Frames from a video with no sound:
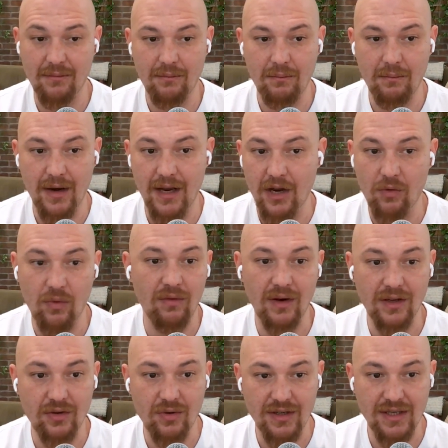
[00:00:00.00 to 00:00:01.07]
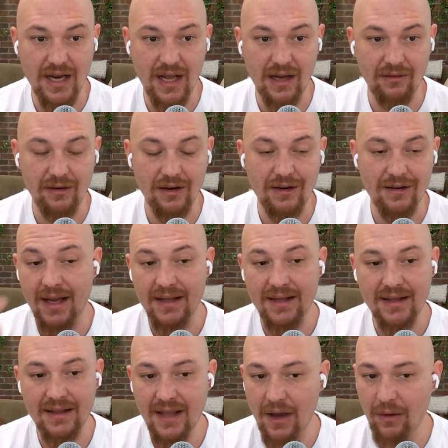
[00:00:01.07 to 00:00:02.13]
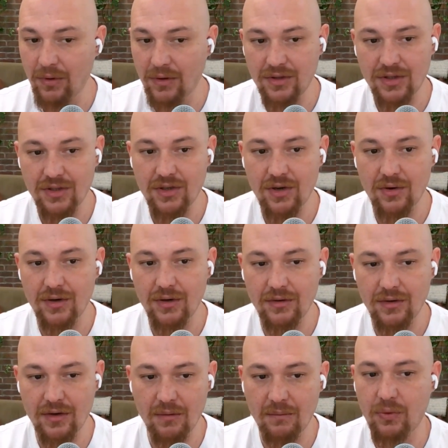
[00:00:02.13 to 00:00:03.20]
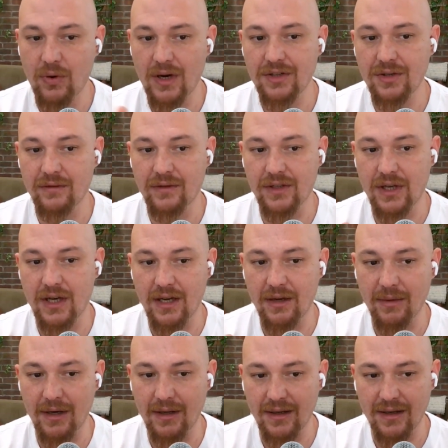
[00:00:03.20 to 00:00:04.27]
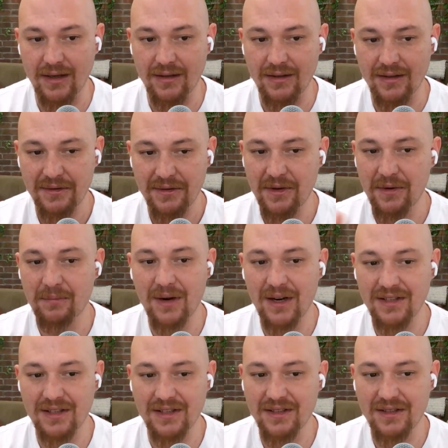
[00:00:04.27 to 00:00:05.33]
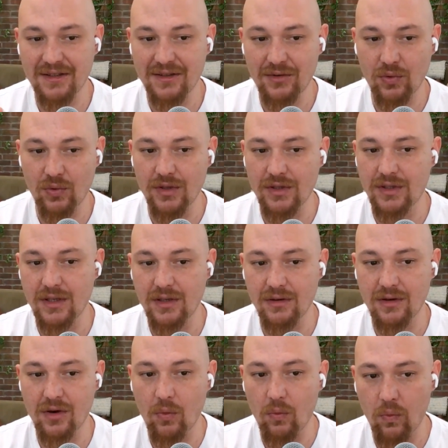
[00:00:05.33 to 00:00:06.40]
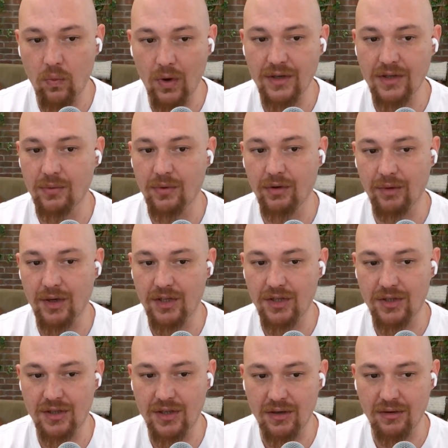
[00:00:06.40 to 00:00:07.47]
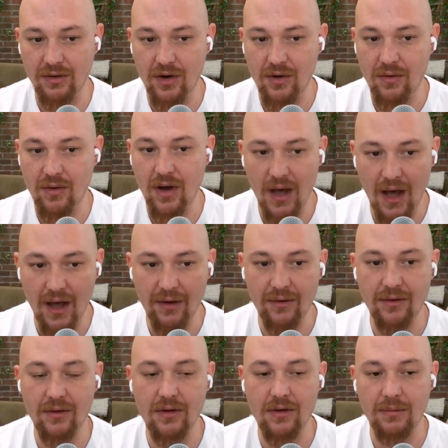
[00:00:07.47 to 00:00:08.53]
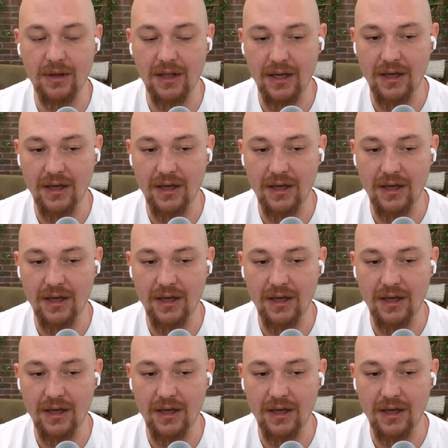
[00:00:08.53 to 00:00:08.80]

equivalent to a salary. And that will just compress over time. And I think it compresses towards zero. When do we reach zero? I don't know, but